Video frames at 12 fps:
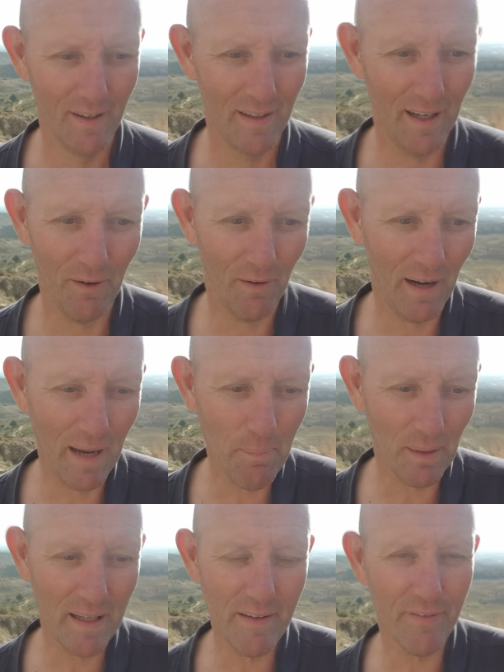Now, I
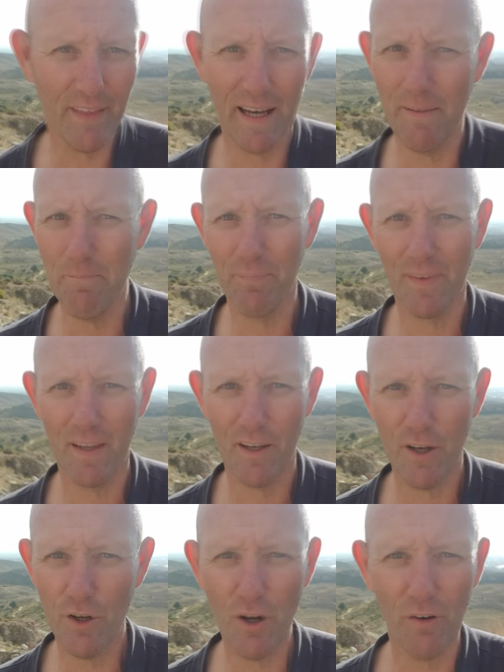believe that
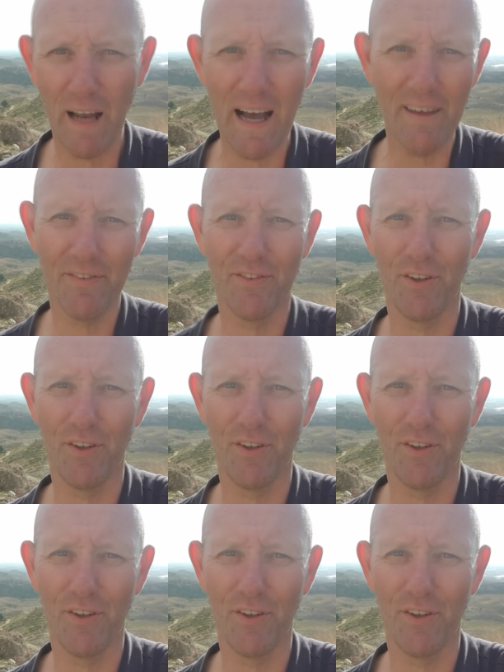you don't have